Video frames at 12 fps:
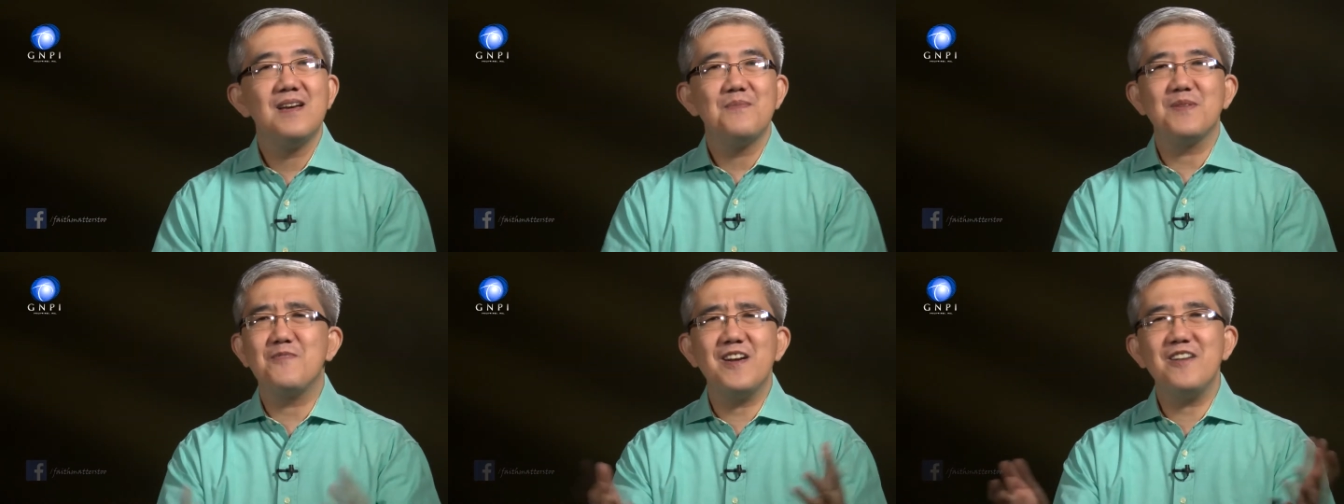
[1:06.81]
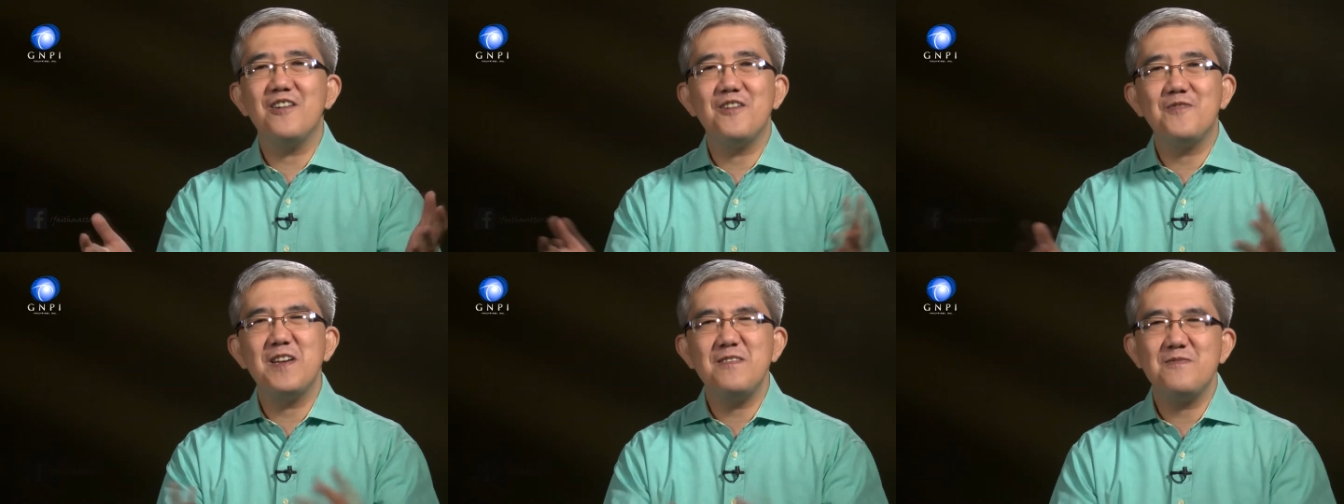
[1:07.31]
But very
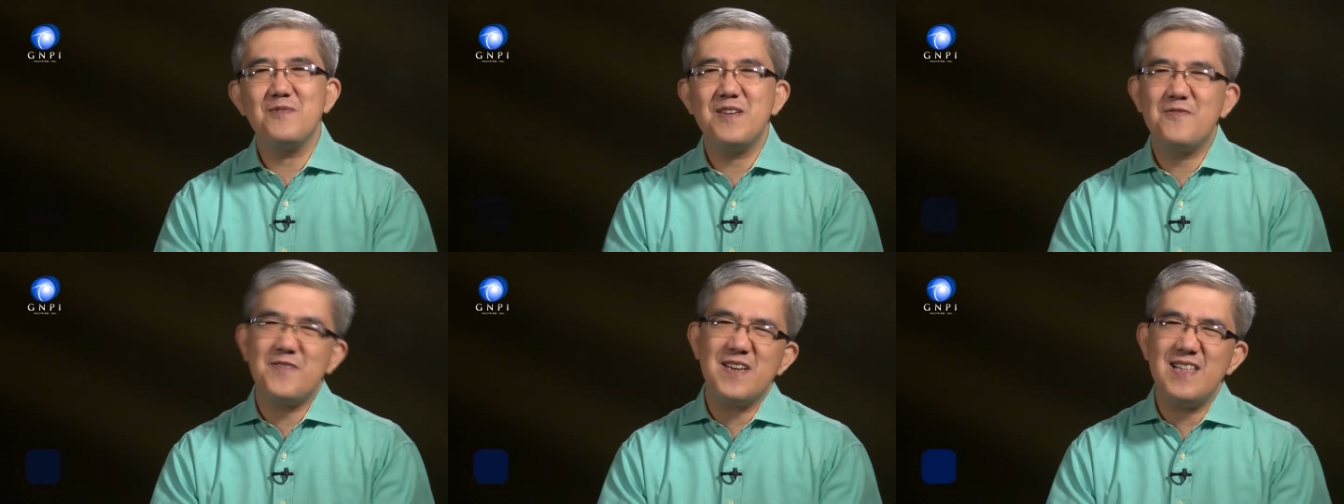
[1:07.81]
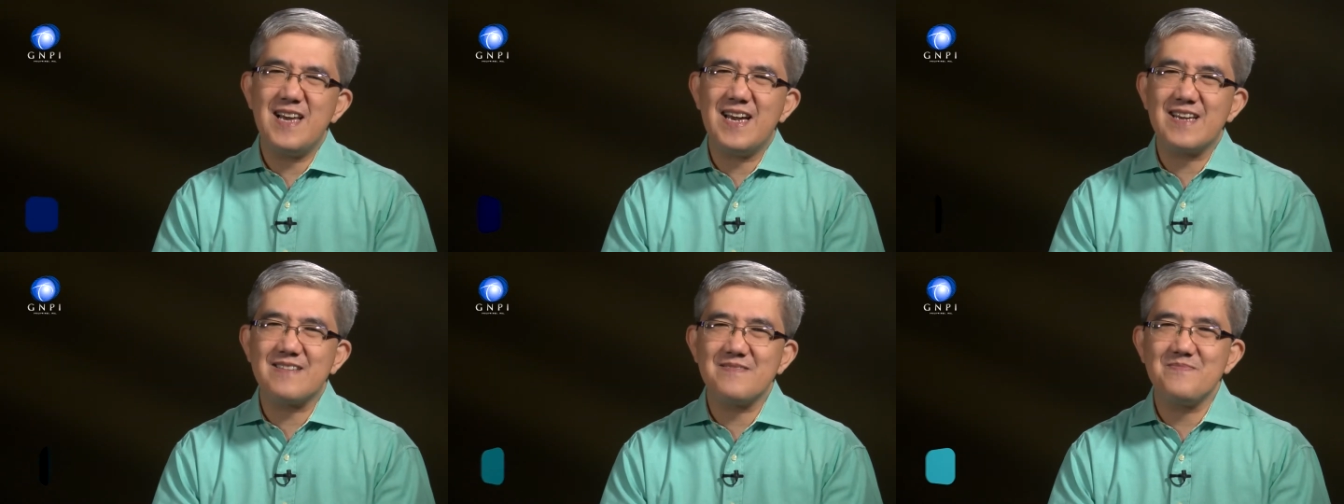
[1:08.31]
often we feel like